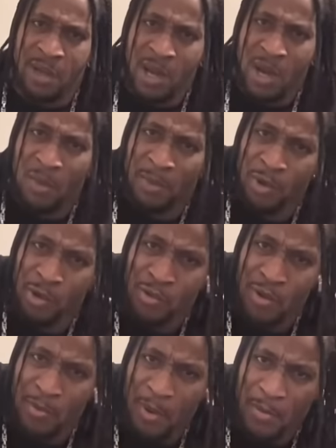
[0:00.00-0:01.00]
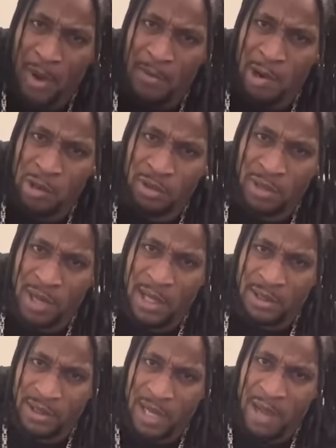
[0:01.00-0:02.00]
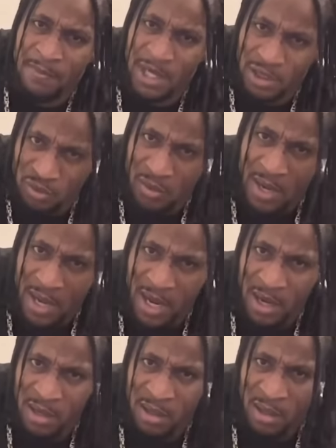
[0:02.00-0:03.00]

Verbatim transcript: And me don't wrap up your blood clot in a mesh wire